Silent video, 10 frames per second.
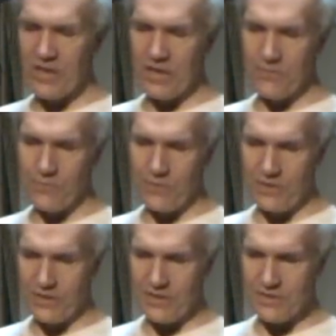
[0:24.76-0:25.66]
It
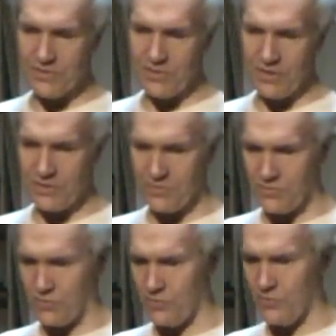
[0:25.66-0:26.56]
really is good at
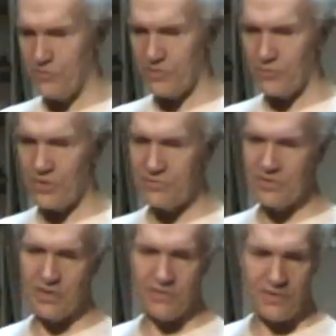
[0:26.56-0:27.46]
removing rough
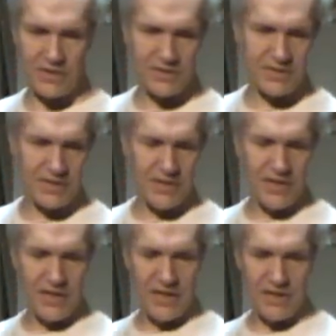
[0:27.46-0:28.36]
stuff. Now you see
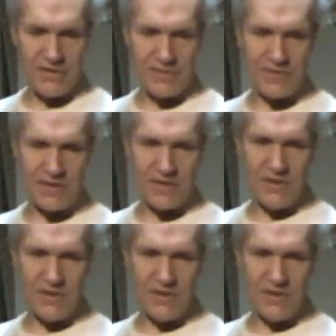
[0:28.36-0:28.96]
here I've got